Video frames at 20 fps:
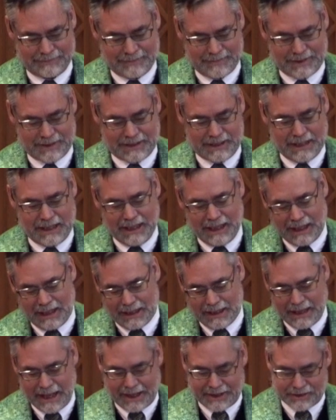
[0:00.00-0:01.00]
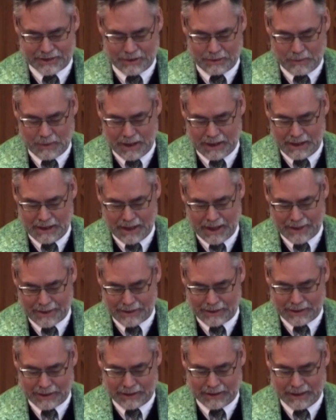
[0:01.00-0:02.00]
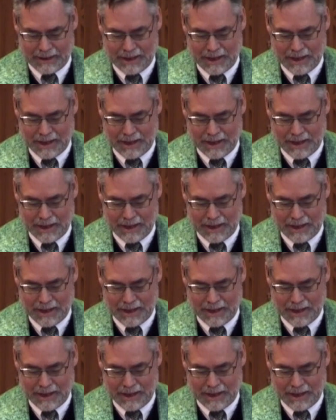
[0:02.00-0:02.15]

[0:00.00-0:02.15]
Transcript: sitting next to one another and